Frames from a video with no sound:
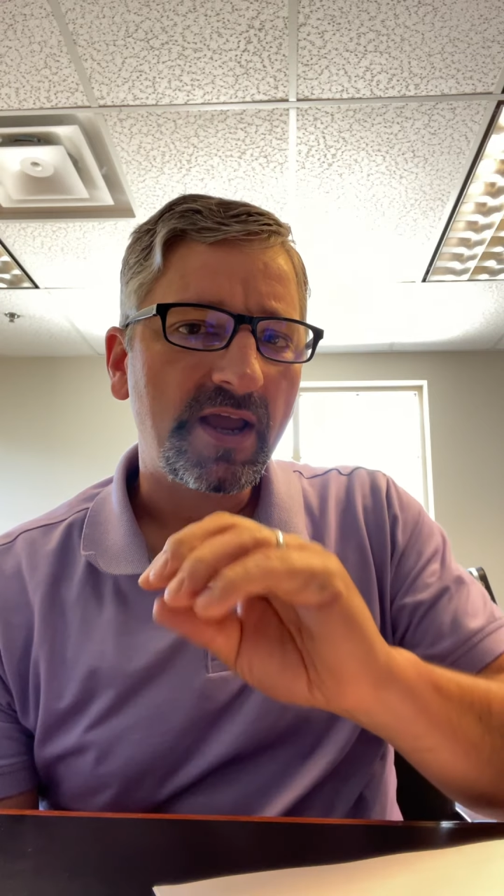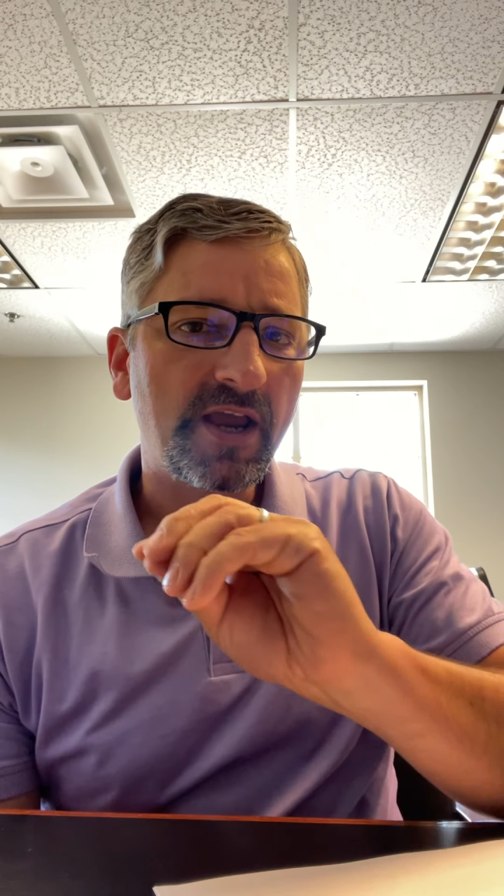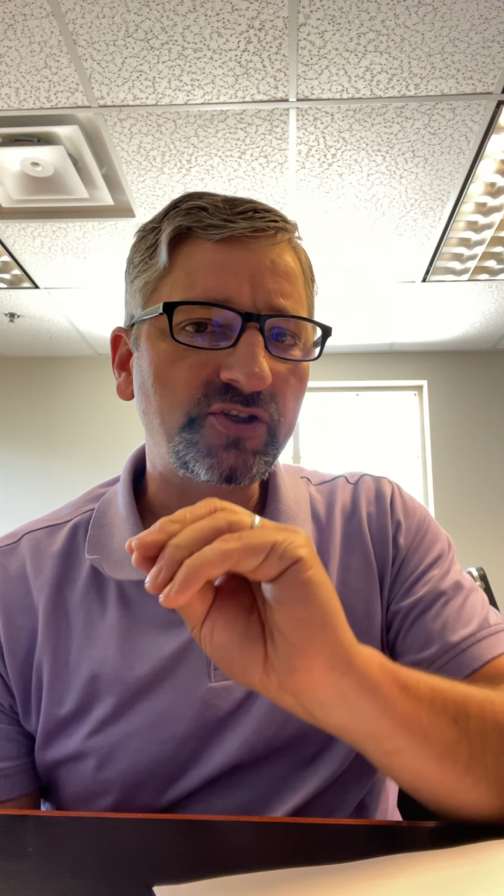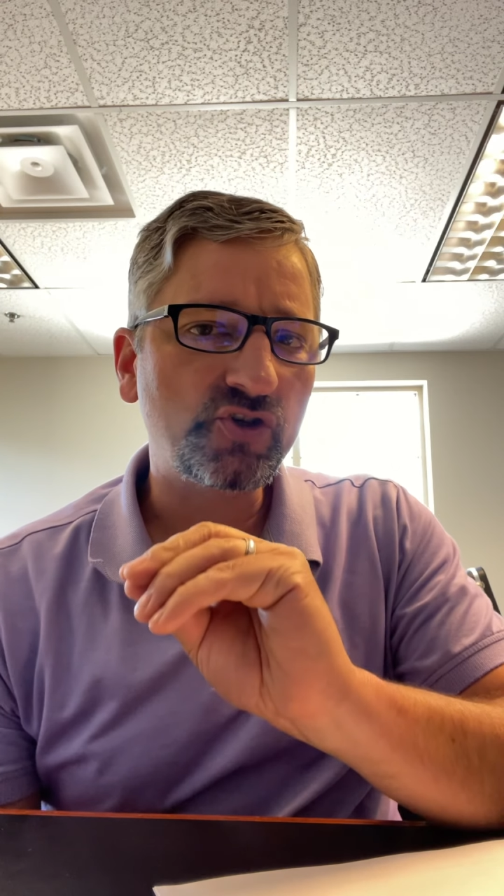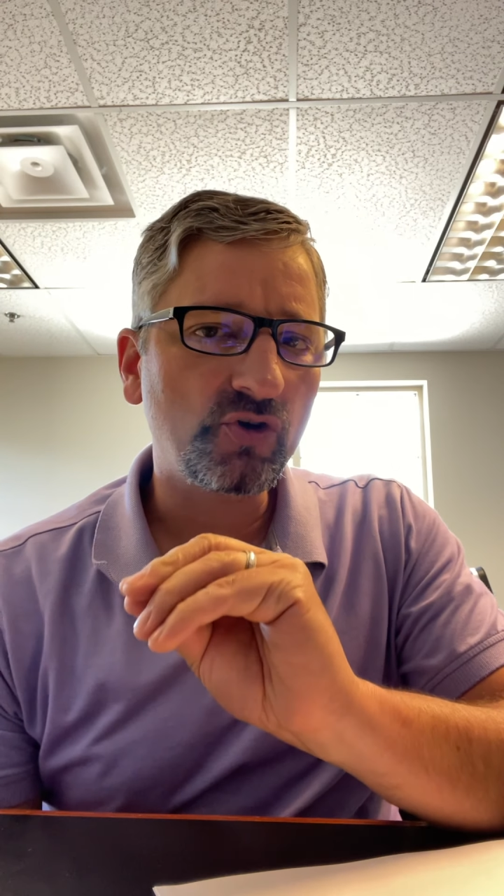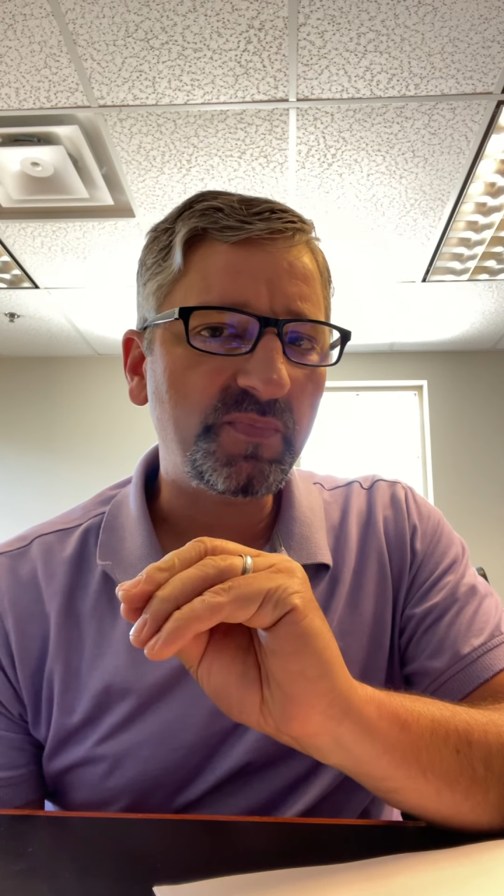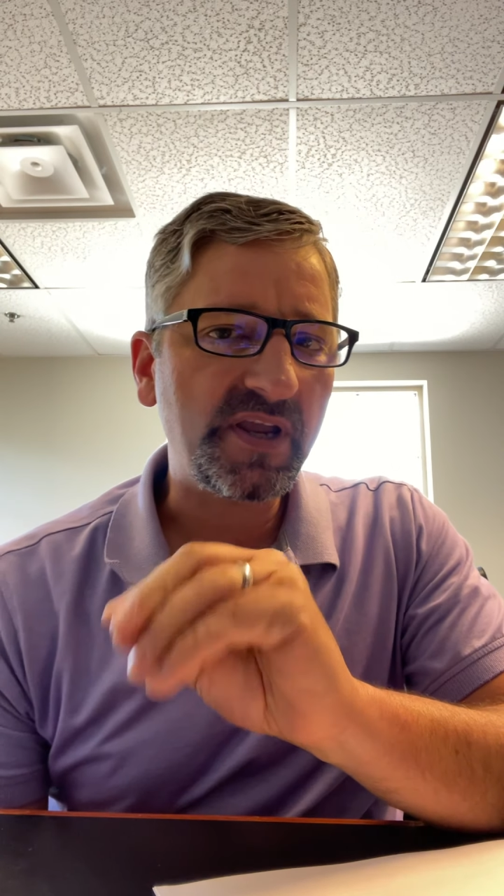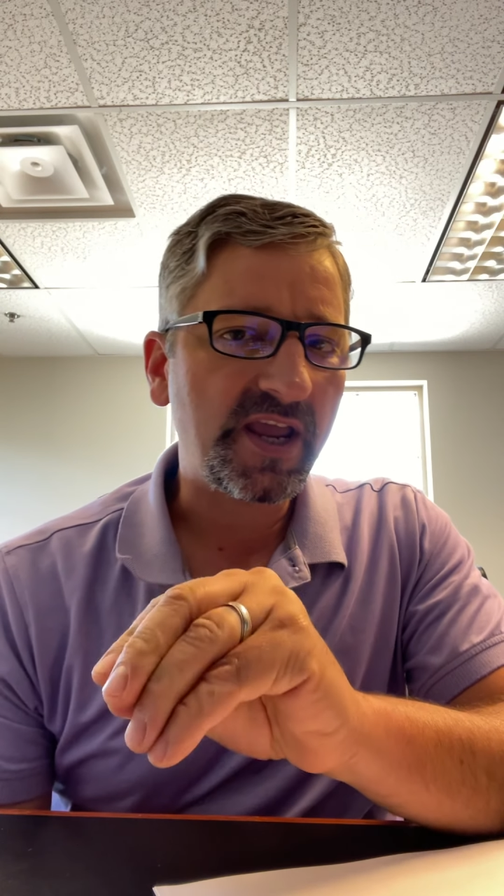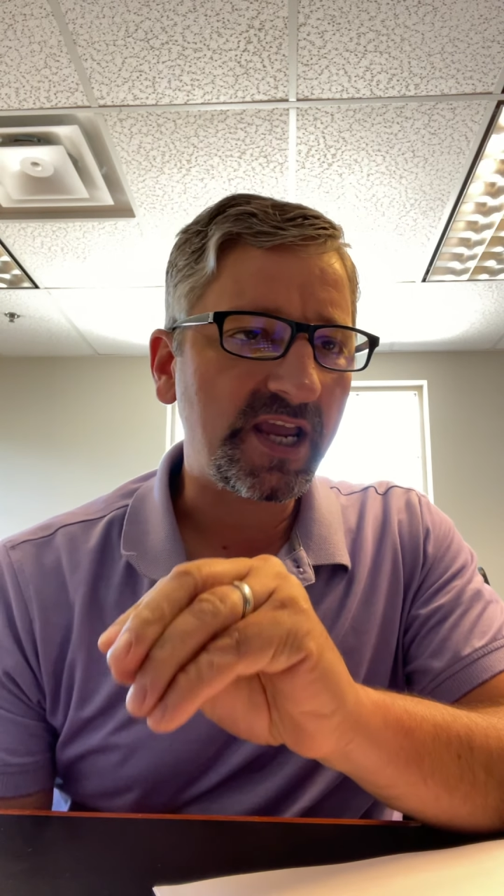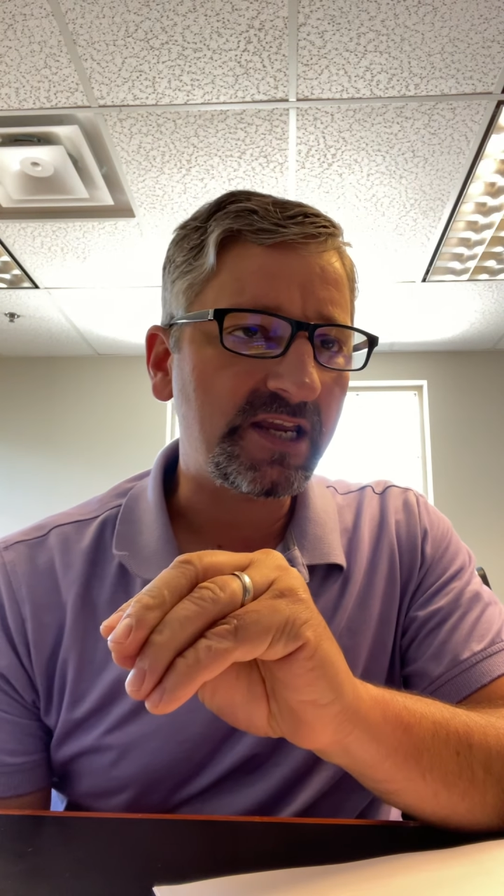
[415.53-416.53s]
Has your
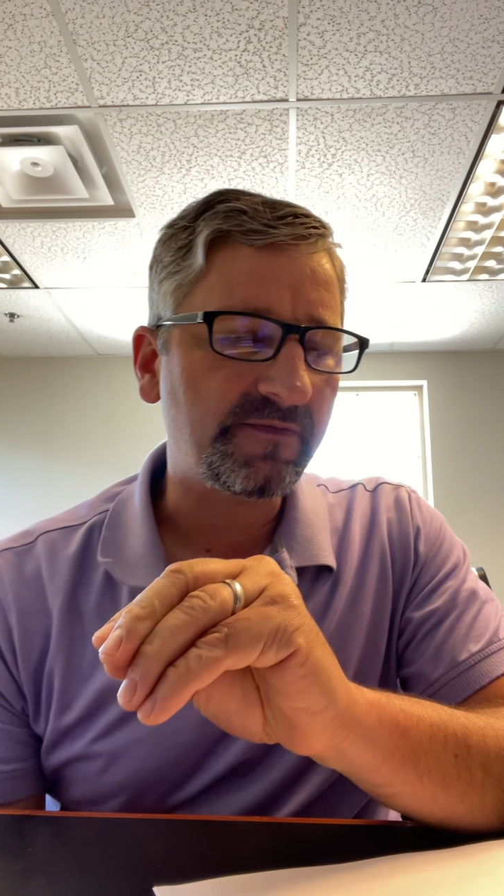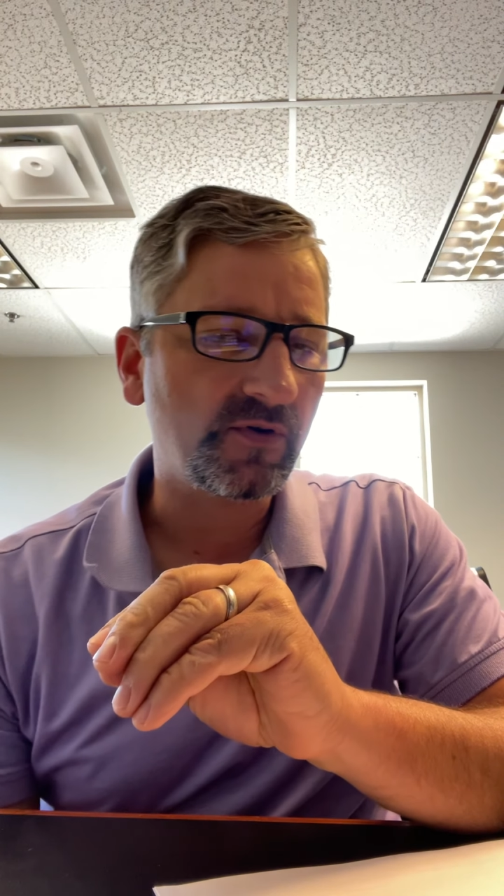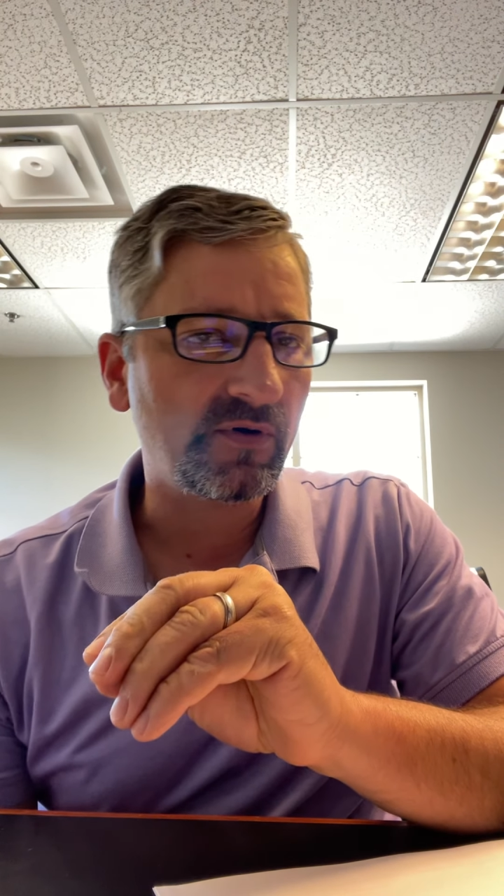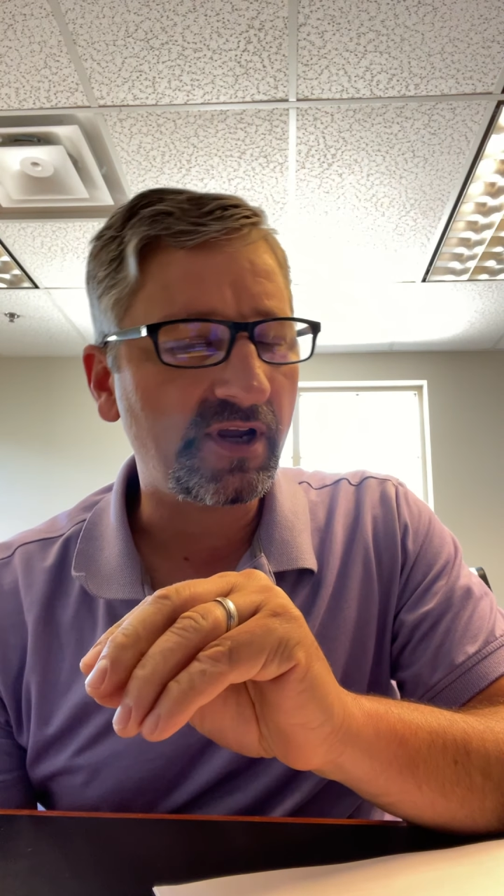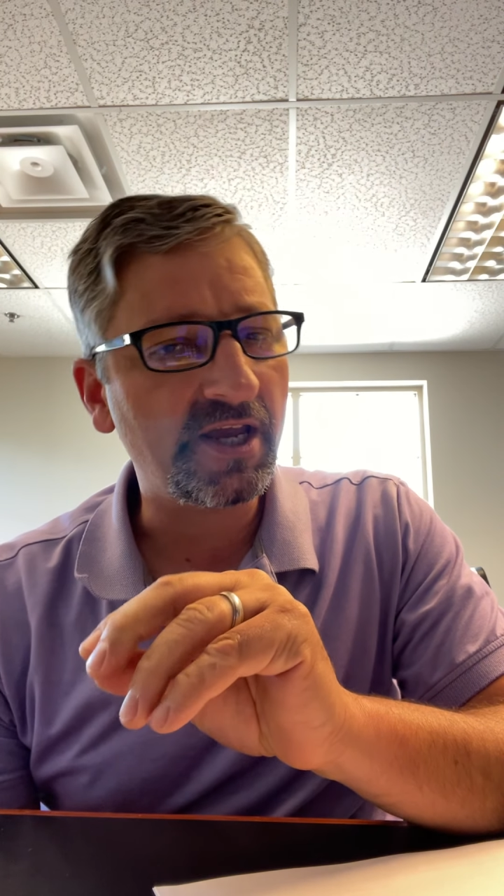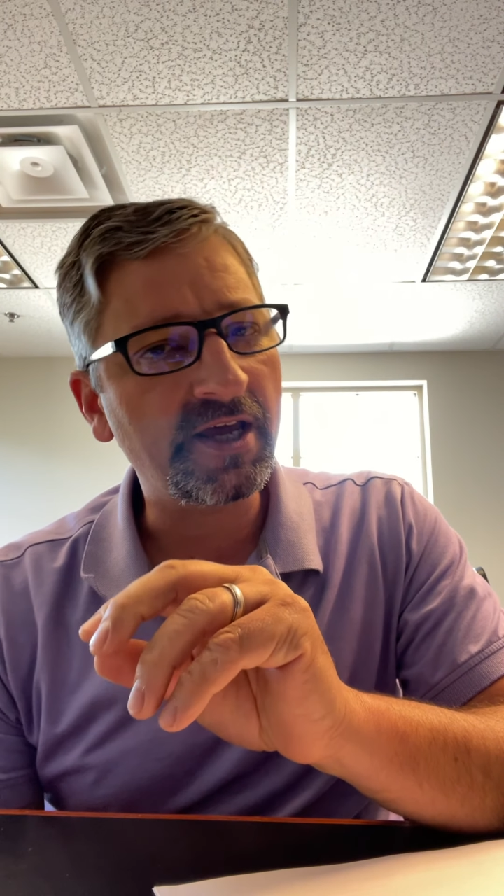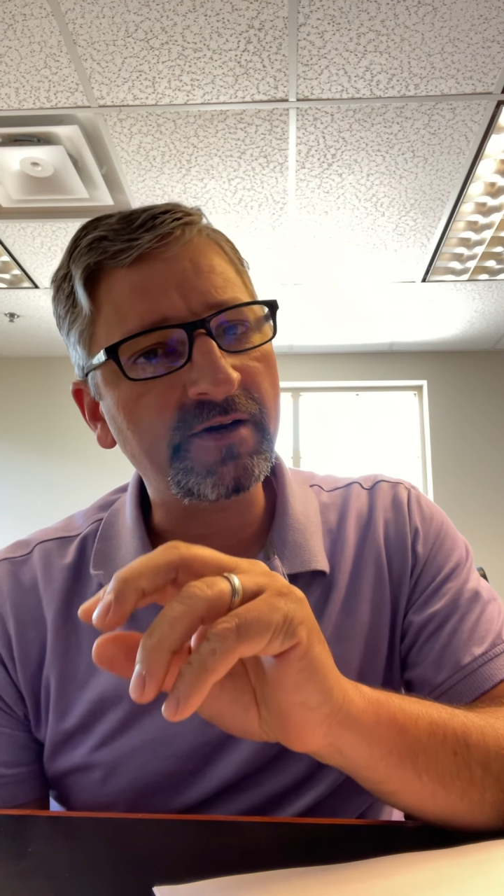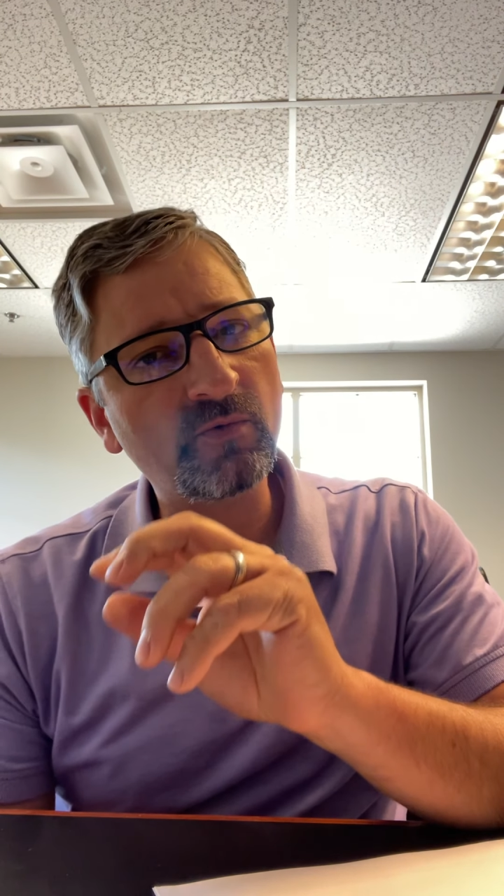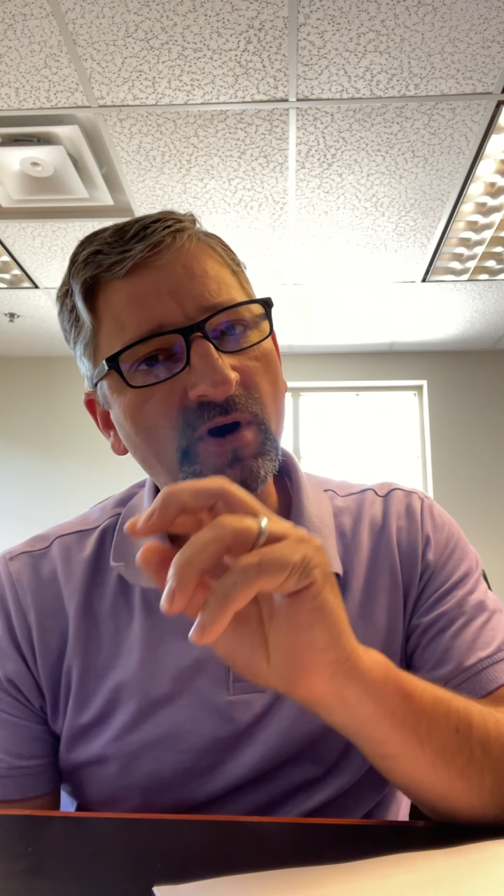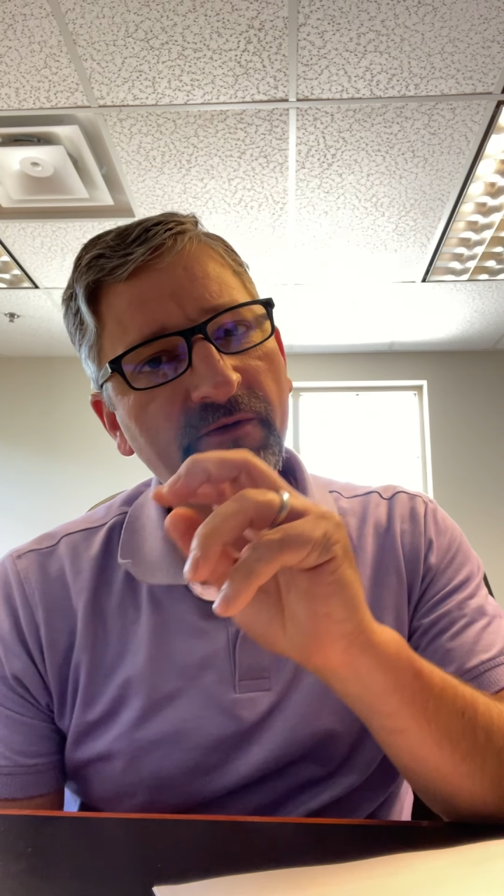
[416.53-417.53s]
behavior
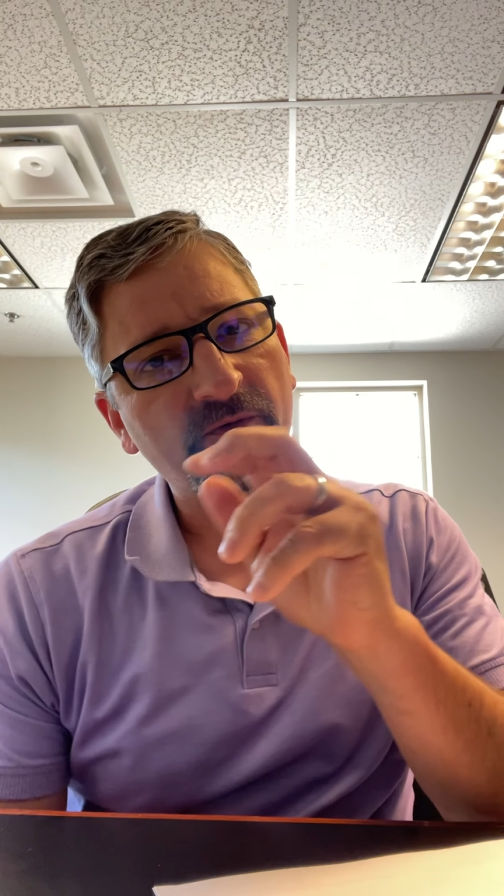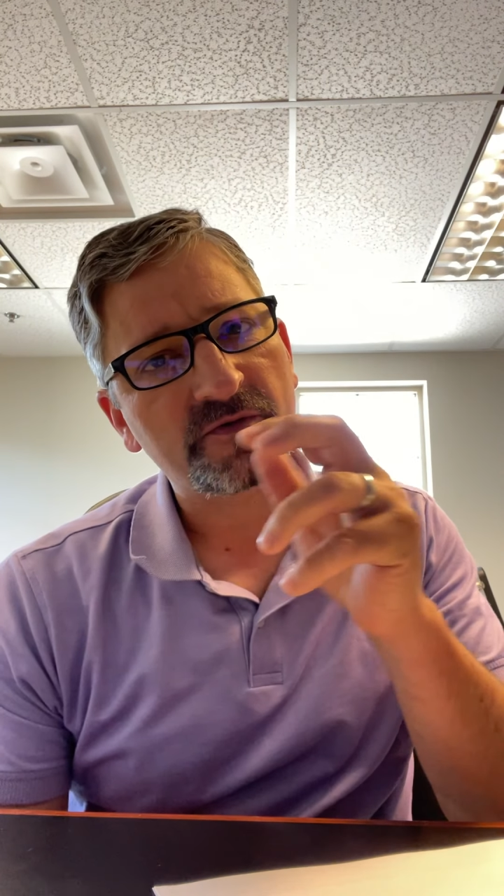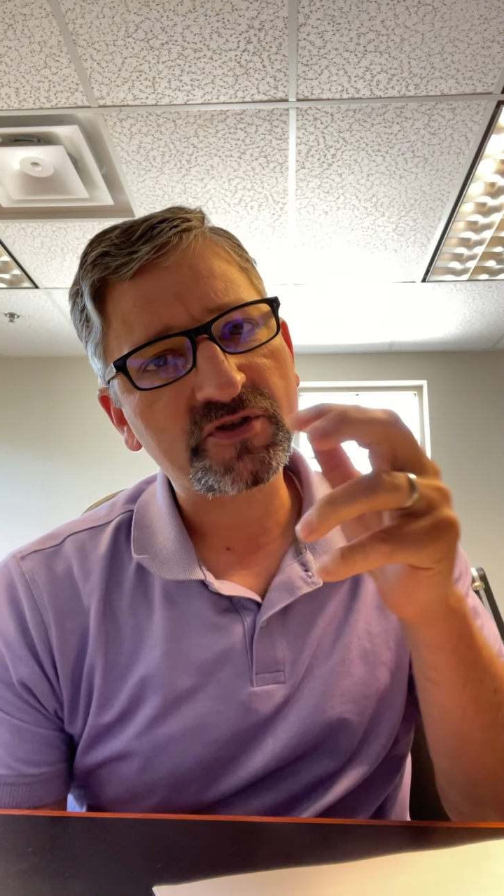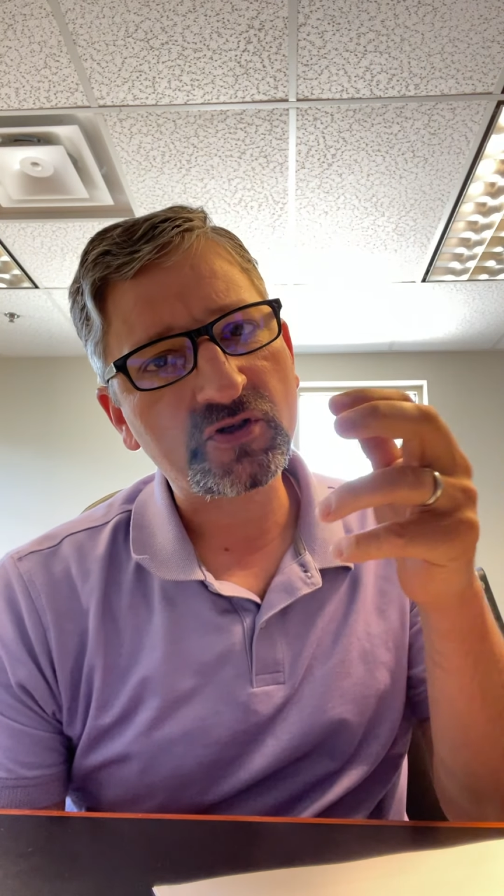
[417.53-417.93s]
in reference